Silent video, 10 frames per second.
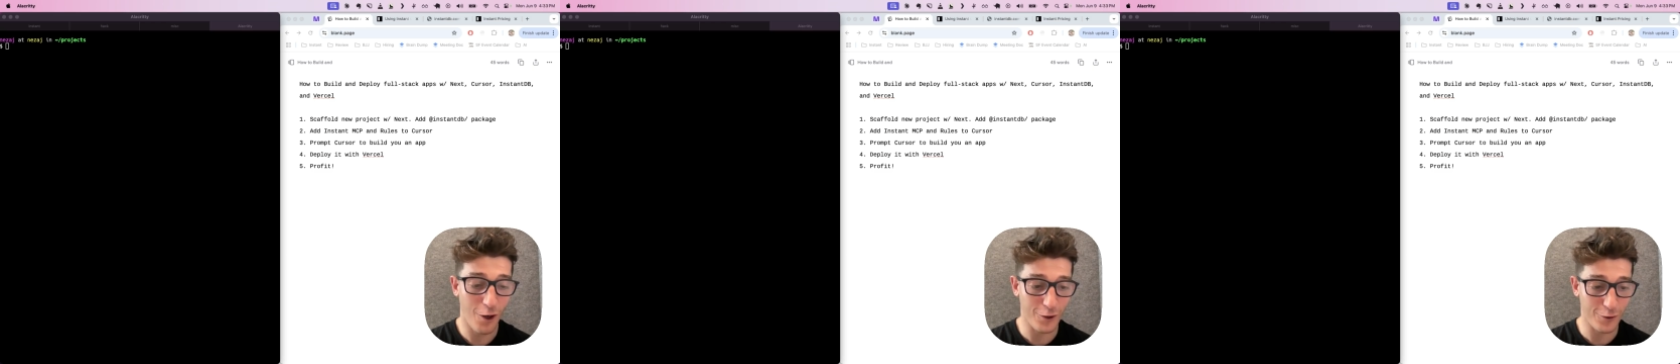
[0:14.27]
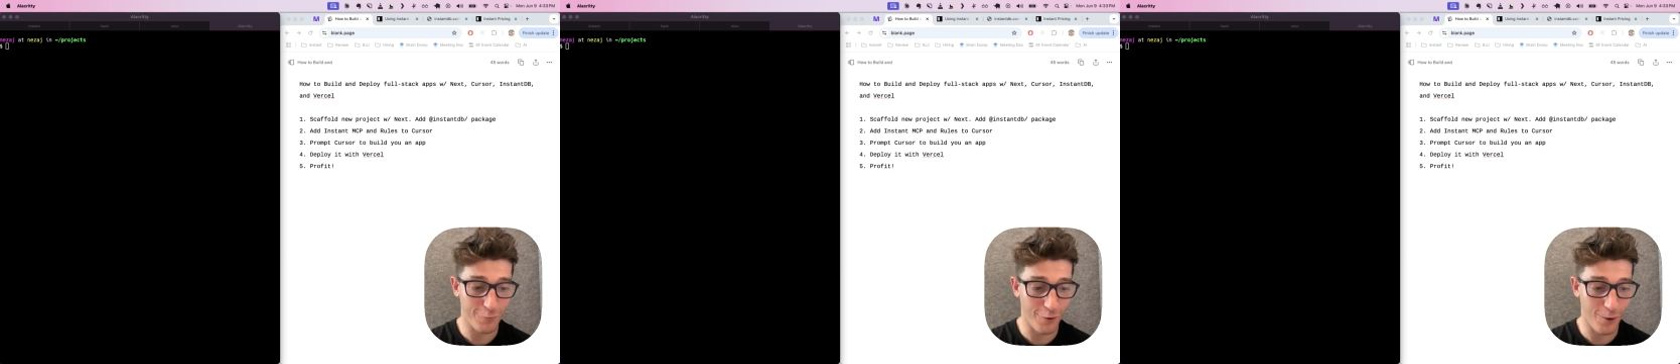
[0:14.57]
on
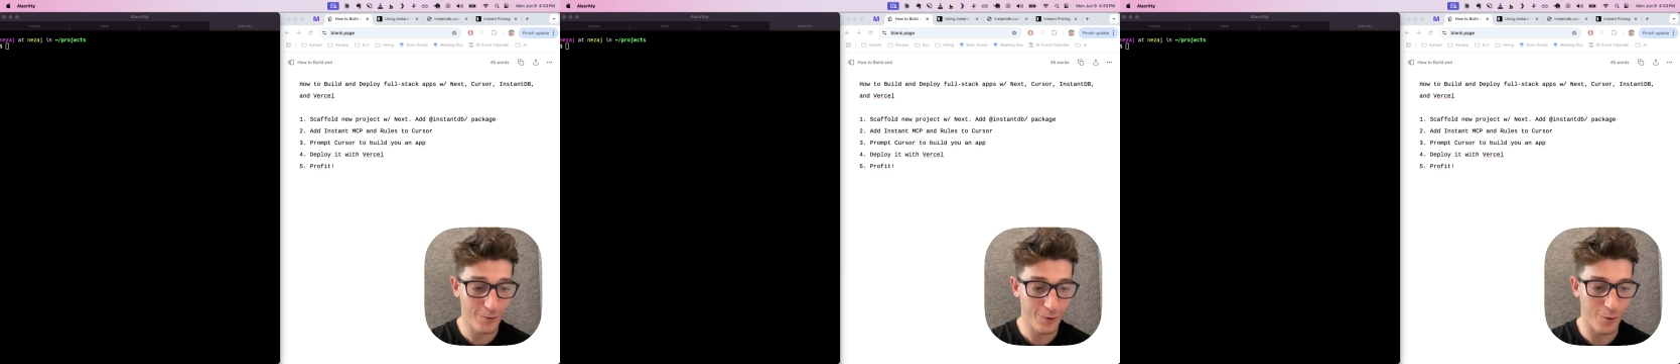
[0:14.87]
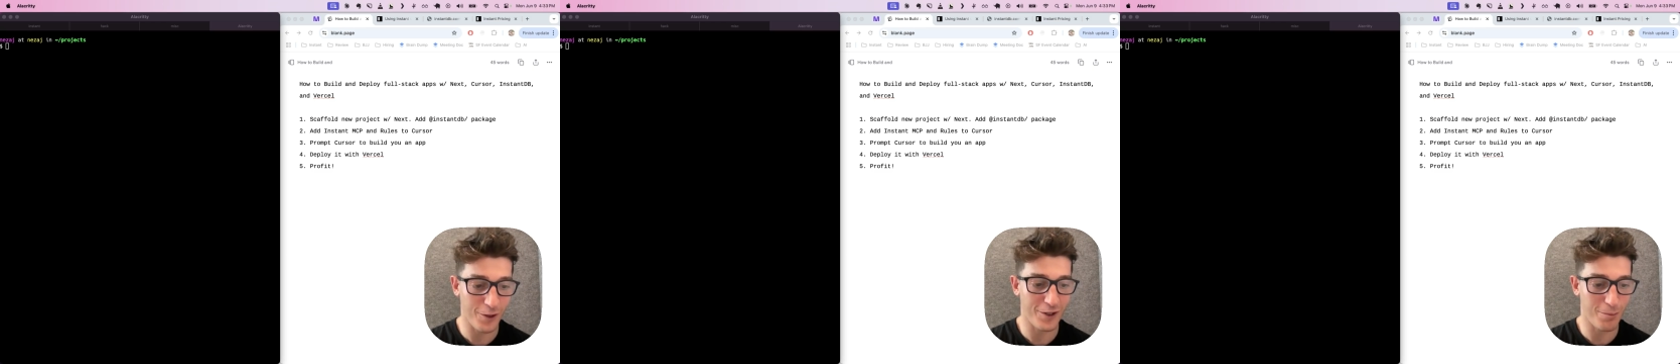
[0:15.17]
your phone
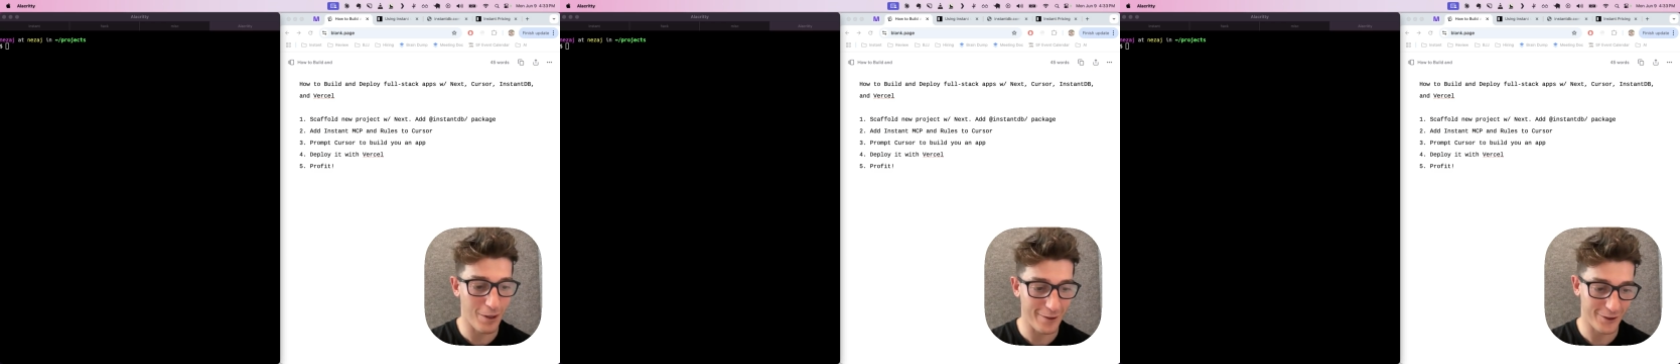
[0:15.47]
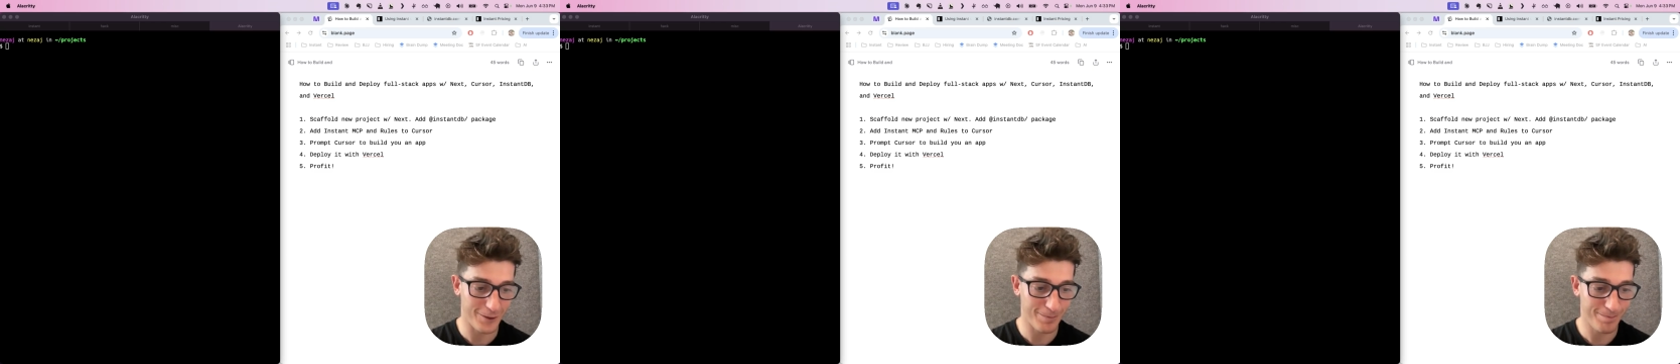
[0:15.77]
or in the
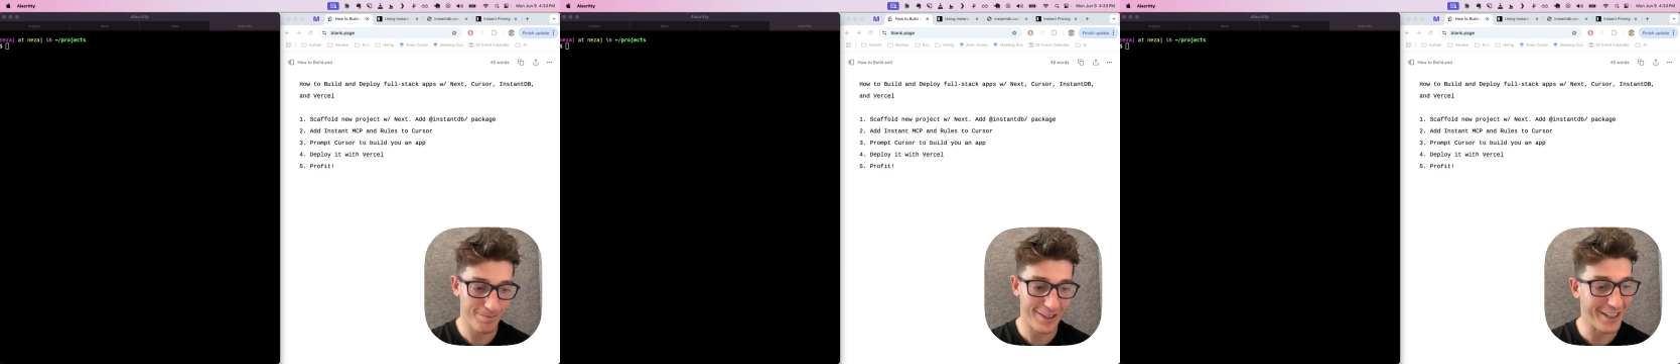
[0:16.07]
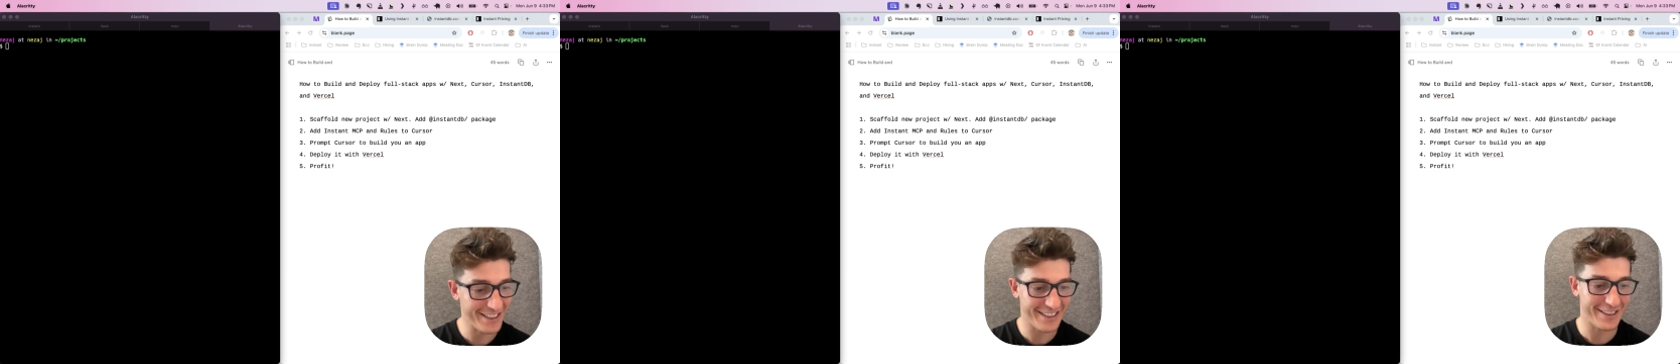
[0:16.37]
browser.
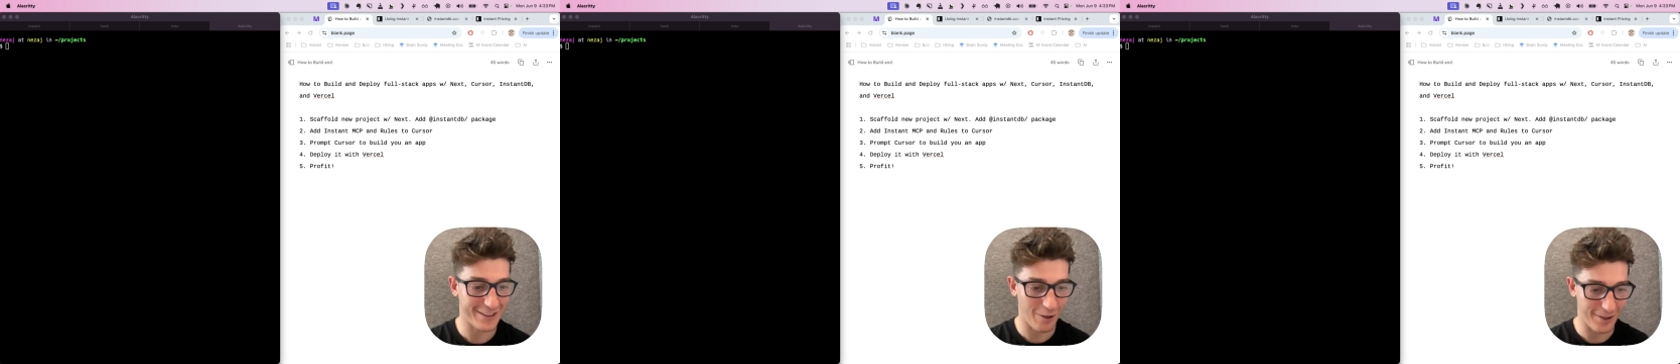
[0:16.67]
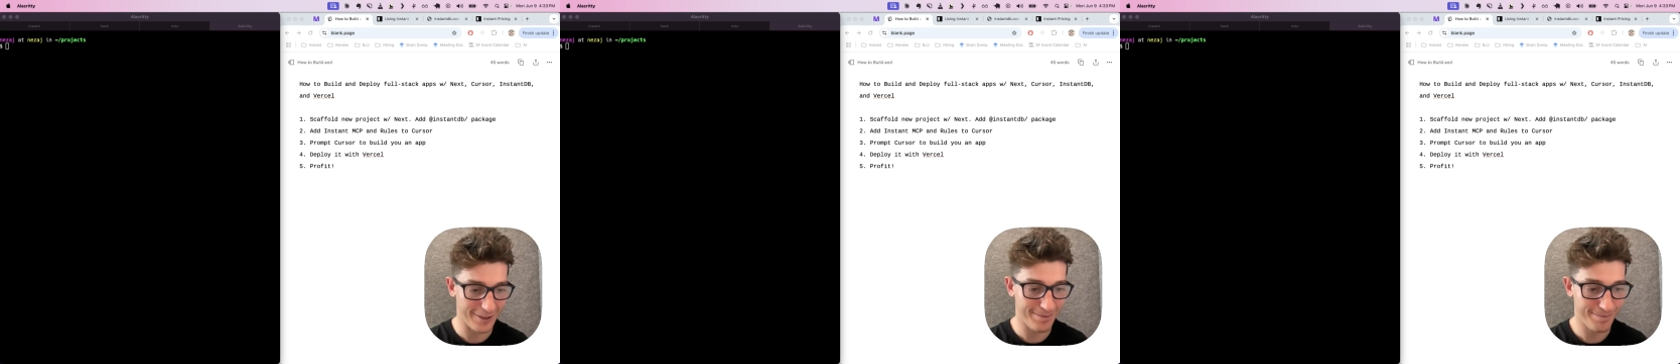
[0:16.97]
Well, let's get
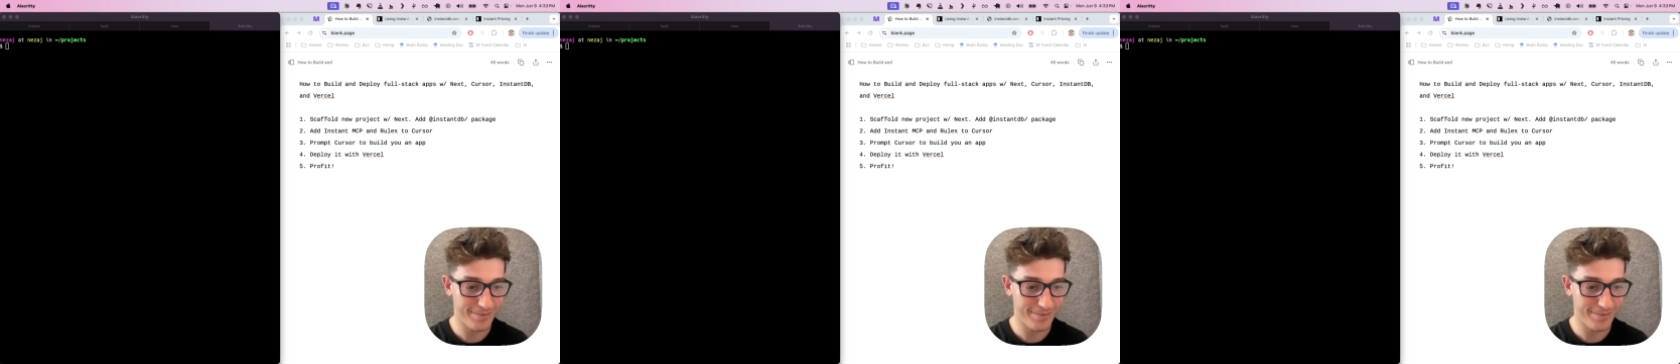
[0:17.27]
started.